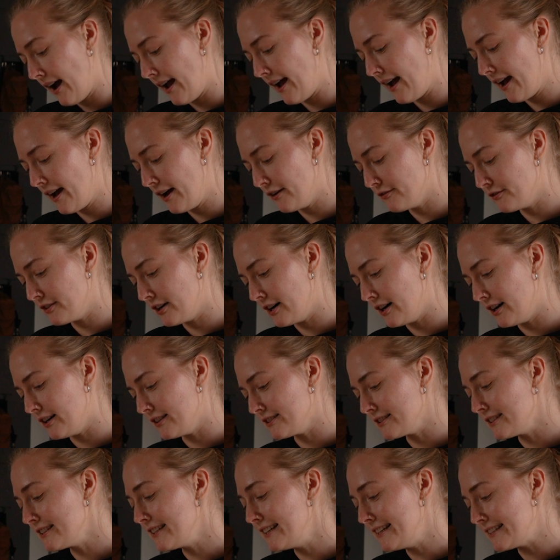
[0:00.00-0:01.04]
I have a
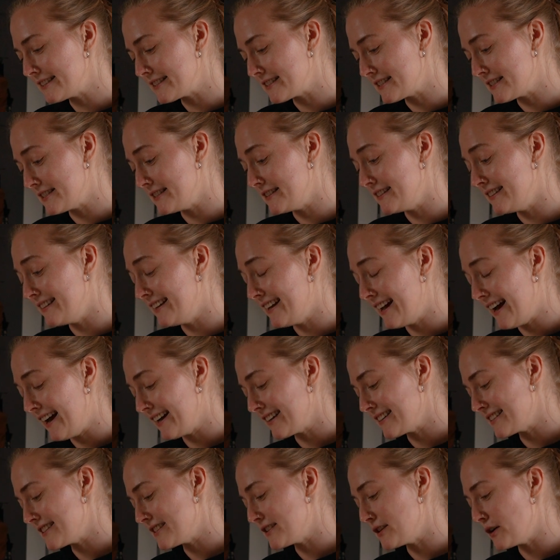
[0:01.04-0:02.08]
list
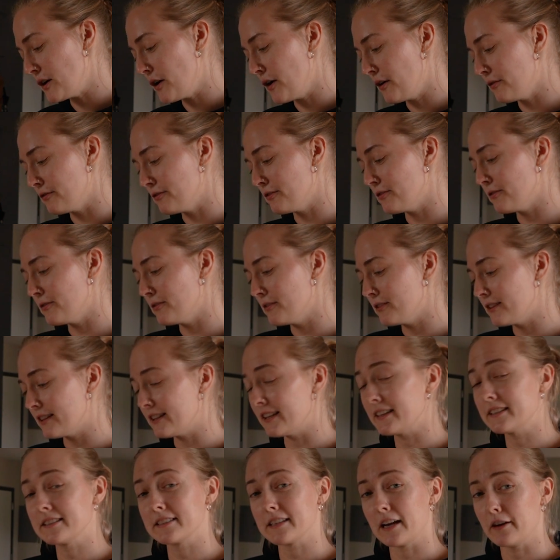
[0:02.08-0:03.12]
next of
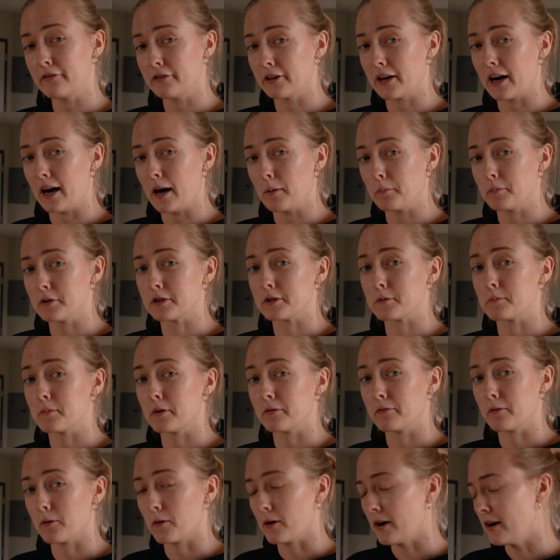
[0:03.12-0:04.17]
things I've accomplished
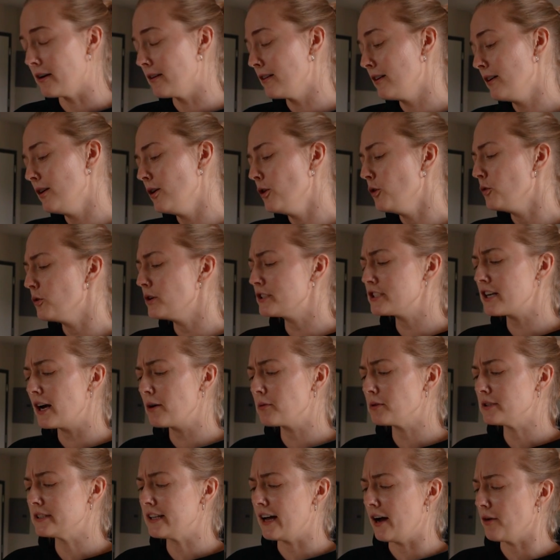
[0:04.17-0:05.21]
before, which I
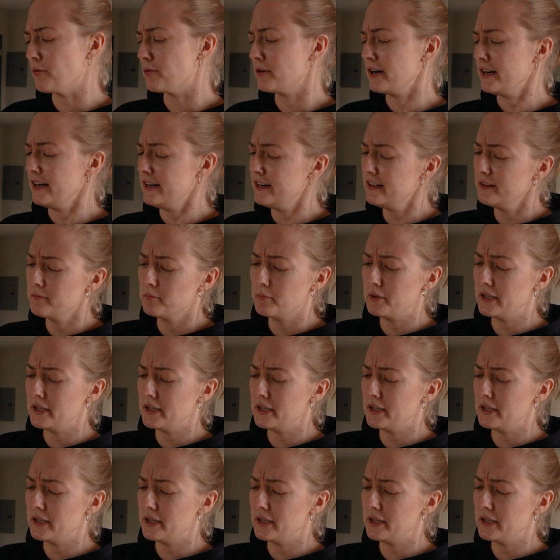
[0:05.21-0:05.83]
will not read